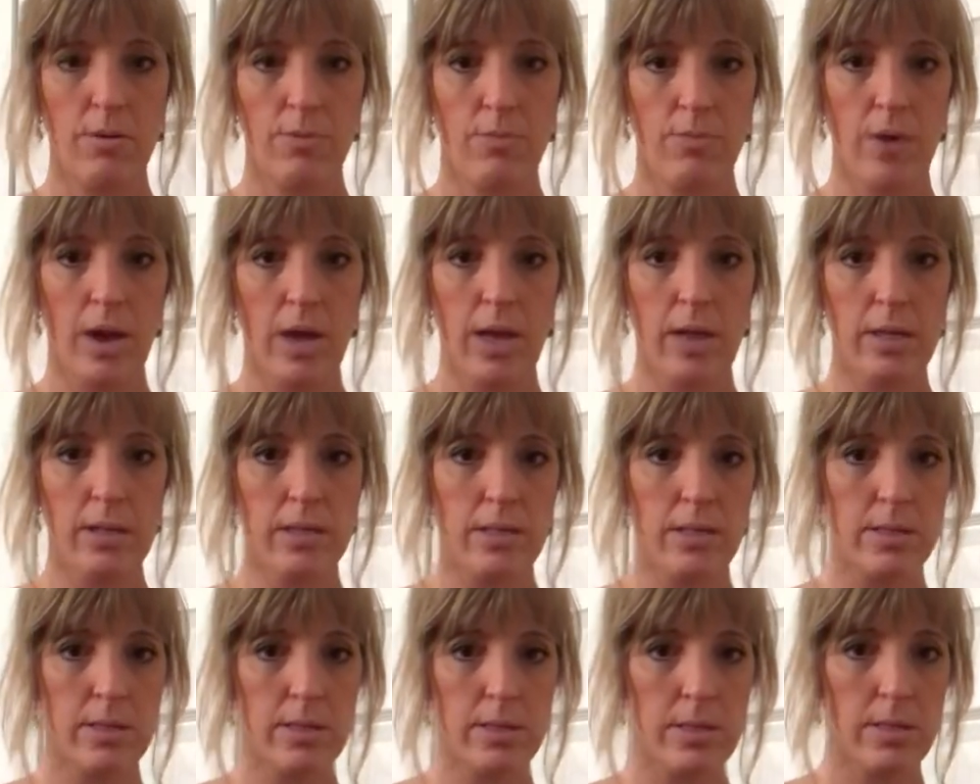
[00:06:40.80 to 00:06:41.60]

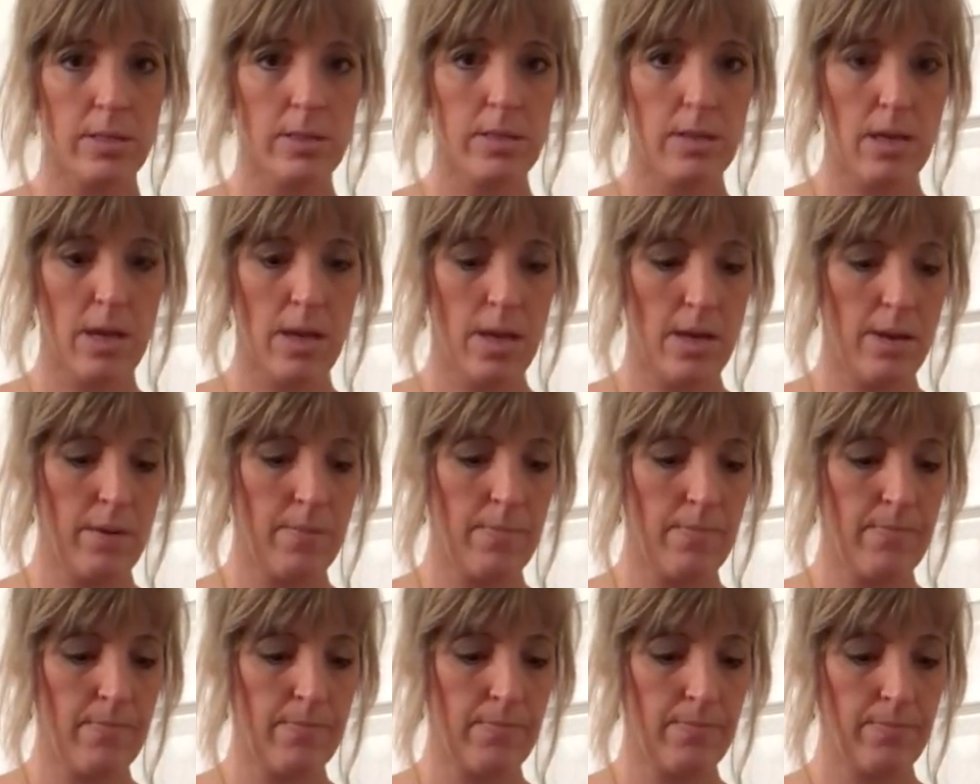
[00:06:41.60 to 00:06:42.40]
right
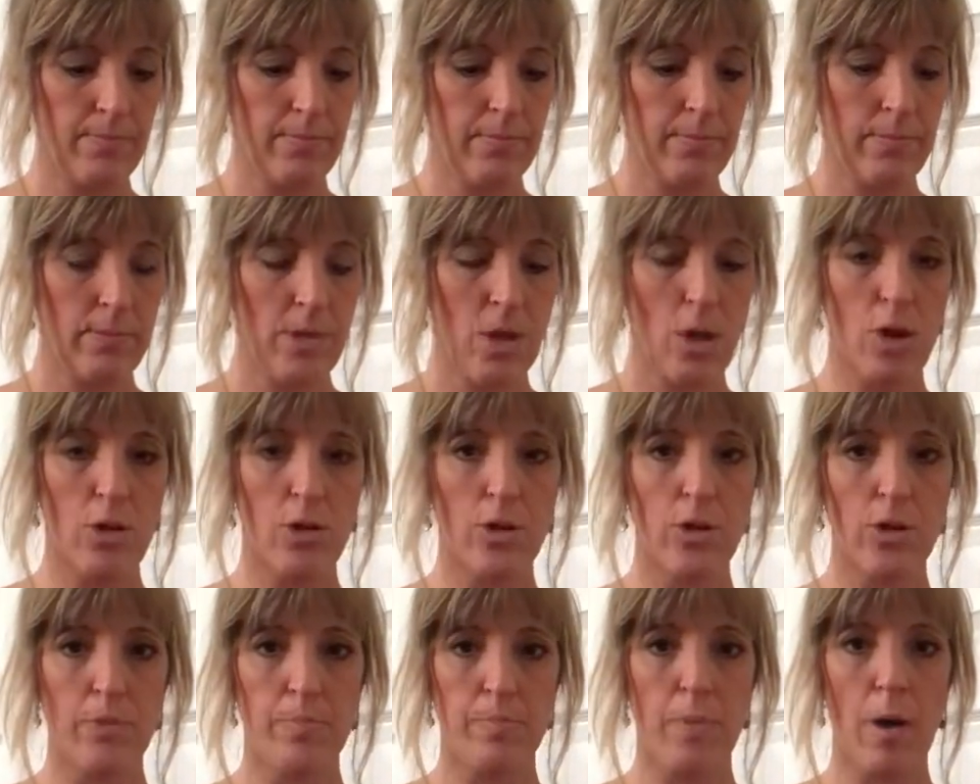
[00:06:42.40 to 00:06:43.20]
on
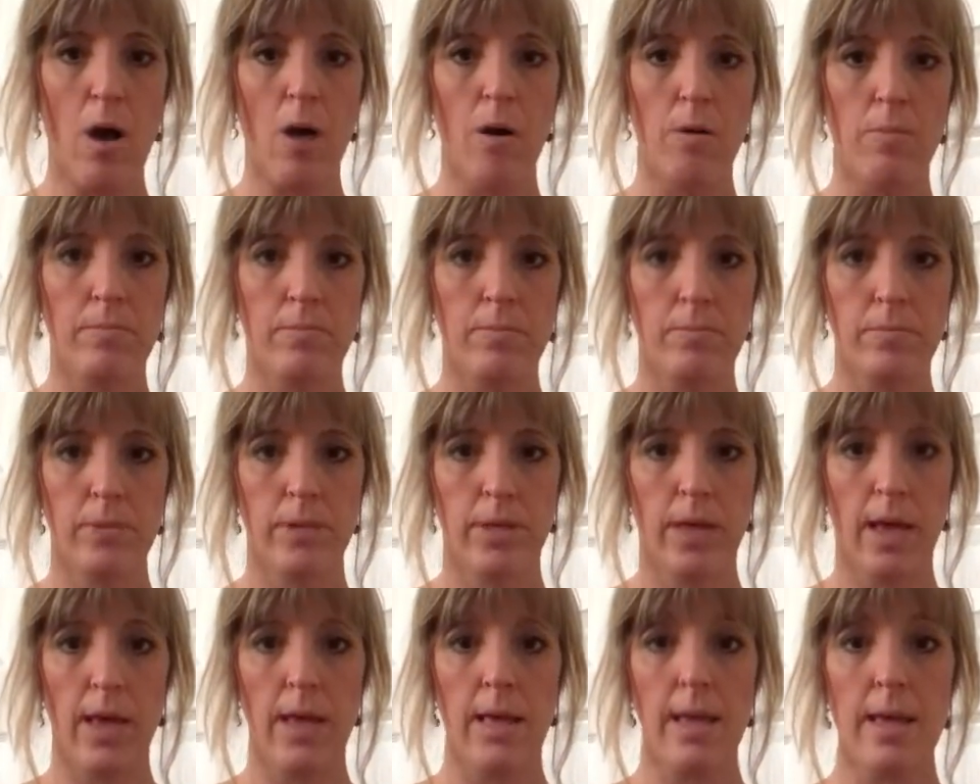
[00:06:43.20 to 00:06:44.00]
your palm,
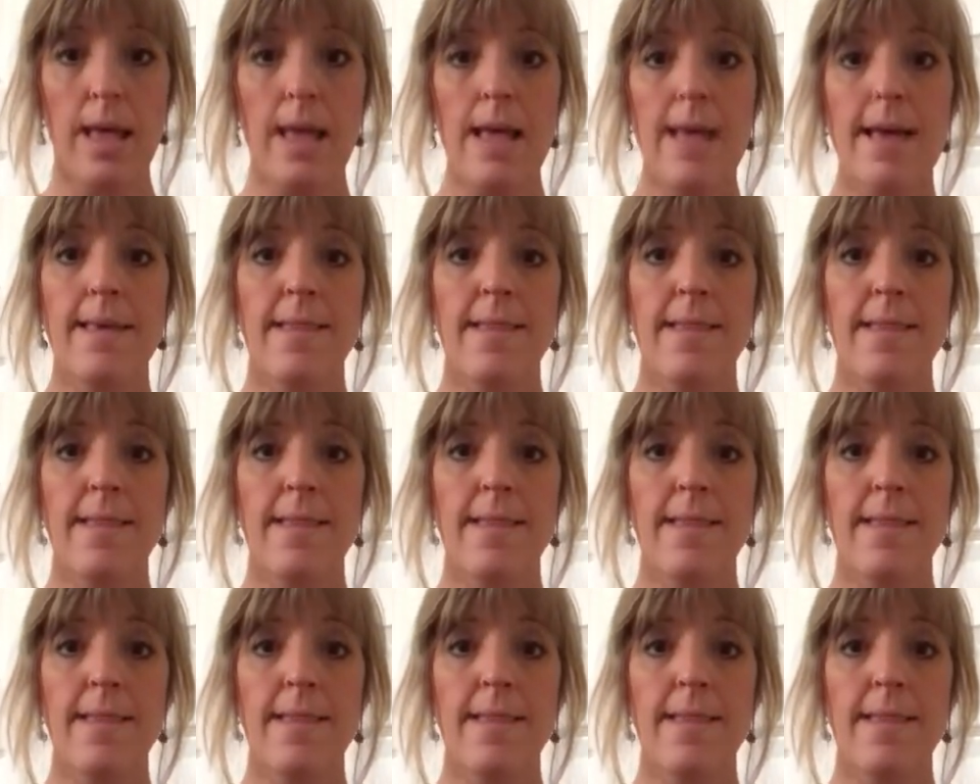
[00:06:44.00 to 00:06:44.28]
okay?